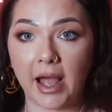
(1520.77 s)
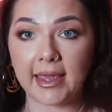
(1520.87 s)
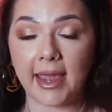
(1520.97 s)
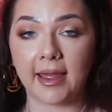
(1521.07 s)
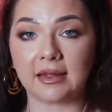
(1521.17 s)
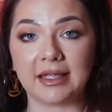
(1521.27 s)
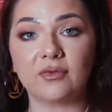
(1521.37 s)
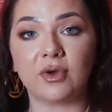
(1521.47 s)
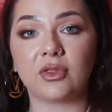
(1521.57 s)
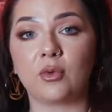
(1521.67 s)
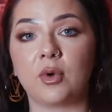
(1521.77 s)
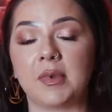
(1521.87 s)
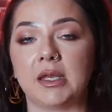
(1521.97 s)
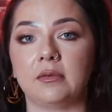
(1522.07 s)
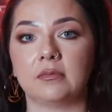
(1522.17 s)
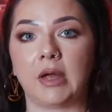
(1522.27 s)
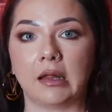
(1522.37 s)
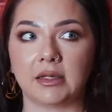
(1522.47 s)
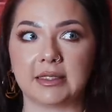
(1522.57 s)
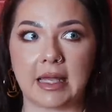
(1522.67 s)
I can't live with a woman
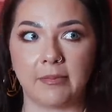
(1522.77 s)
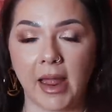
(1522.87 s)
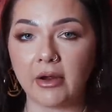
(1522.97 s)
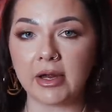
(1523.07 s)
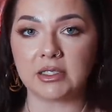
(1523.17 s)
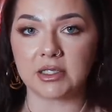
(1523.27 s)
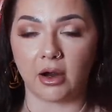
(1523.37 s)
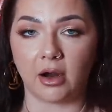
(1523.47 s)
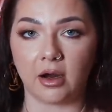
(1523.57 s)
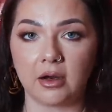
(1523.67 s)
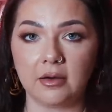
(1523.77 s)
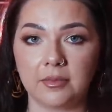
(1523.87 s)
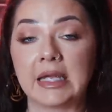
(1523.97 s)
unless I'm married to her."